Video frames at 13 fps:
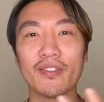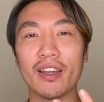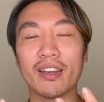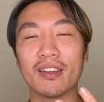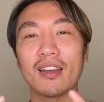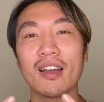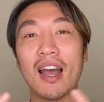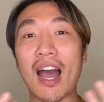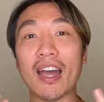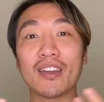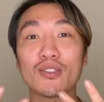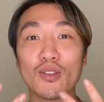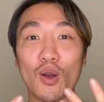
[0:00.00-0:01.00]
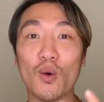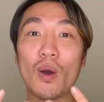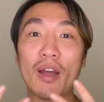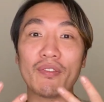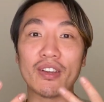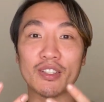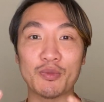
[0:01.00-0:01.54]
Like, I know
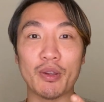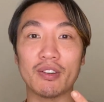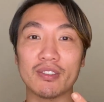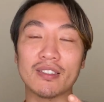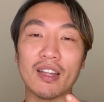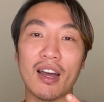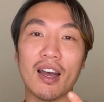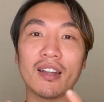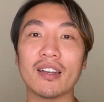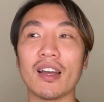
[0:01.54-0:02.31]
I've experienced that,